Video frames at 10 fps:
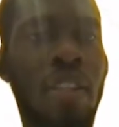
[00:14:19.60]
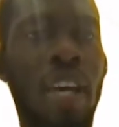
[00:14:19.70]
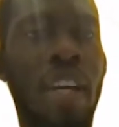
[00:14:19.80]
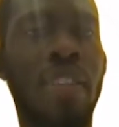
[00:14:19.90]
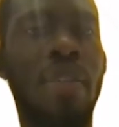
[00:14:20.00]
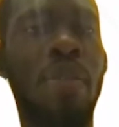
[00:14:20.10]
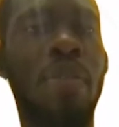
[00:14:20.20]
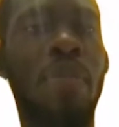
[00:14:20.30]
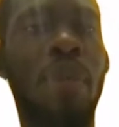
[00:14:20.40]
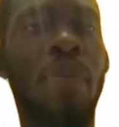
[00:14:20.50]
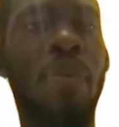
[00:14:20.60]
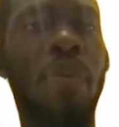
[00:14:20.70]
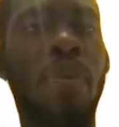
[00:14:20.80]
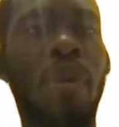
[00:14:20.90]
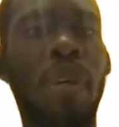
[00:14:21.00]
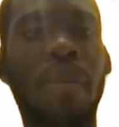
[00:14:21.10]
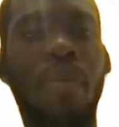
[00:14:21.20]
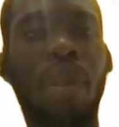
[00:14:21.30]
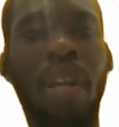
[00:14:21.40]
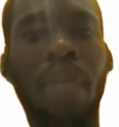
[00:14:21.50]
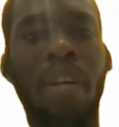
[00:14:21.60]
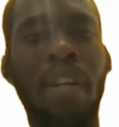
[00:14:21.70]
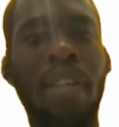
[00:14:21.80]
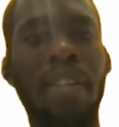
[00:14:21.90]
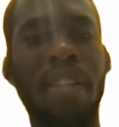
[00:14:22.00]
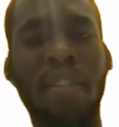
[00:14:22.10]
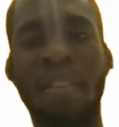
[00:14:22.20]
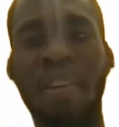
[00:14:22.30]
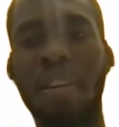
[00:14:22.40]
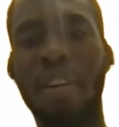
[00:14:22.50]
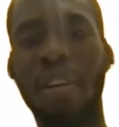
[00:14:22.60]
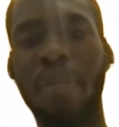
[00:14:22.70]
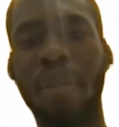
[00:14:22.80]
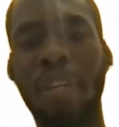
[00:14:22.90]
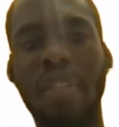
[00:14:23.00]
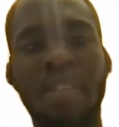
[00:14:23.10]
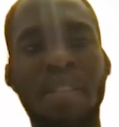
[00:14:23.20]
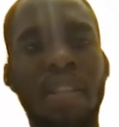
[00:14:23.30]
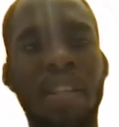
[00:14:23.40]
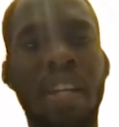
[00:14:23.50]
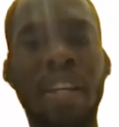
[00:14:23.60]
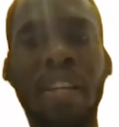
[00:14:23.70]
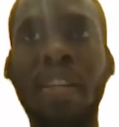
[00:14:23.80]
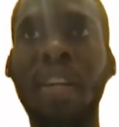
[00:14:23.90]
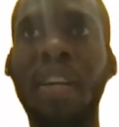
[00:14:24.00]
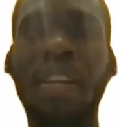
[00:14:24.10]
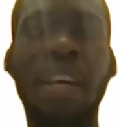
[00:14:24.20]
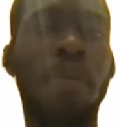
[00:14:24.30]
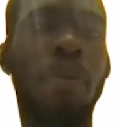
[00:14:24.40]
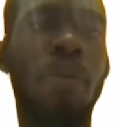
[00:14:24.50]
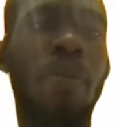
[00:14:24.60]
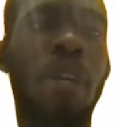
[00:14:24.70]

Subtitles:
that to people running marketing companies online, that people